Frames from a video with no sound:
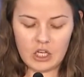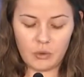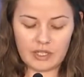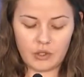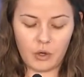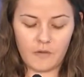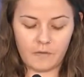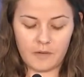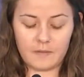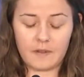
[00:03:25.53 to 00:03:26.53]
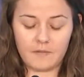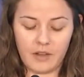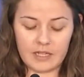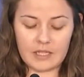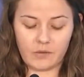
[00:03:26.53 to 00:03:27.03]
to extort from
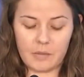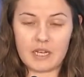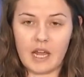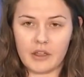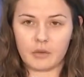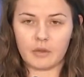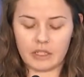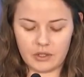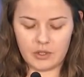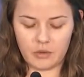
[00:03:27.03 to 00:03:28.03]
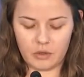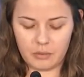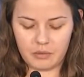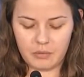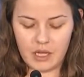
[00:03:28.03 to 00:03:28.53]
funds from another religious
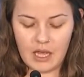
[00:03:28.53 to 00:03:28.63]
group,